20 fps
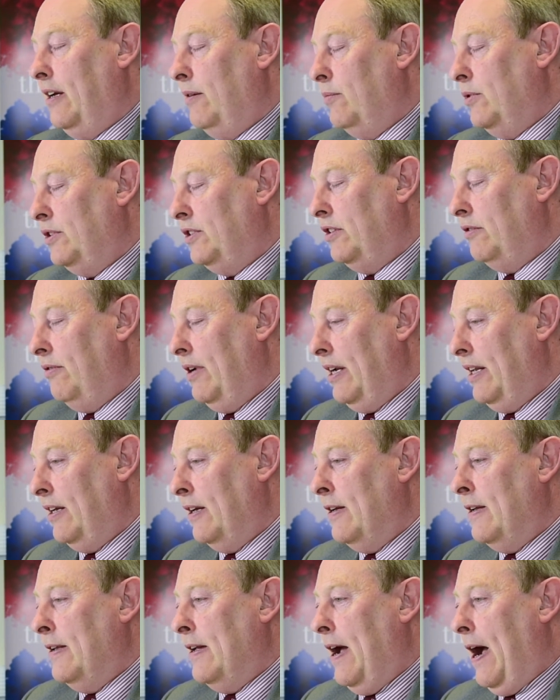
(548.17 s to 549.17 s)
lane once you're ready.
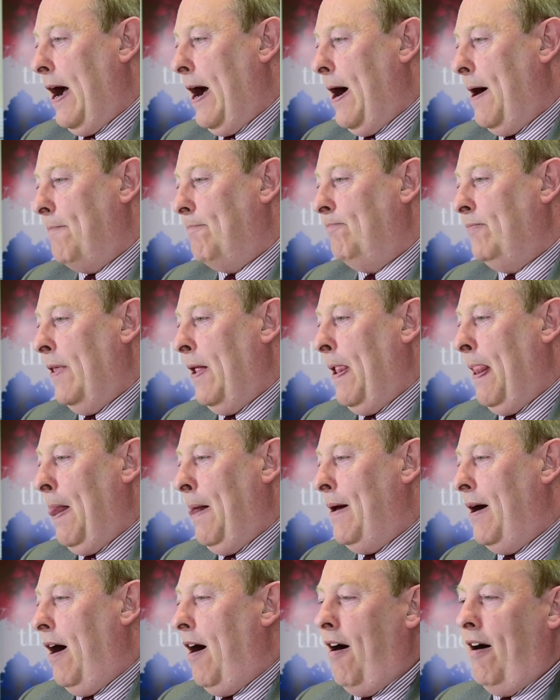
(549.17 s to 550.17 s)

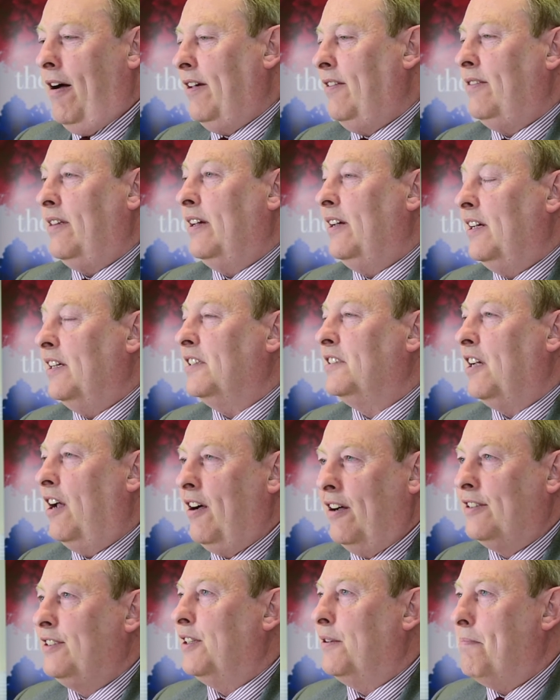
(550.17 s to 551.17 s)
I think it's
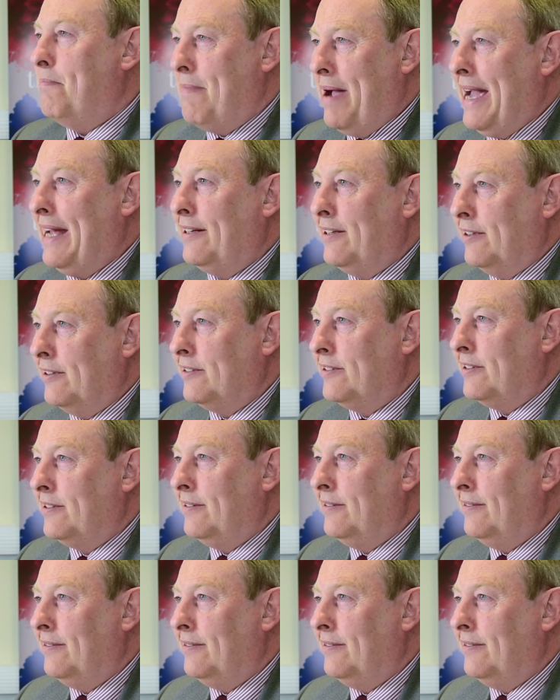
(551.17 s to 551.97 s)
utter madness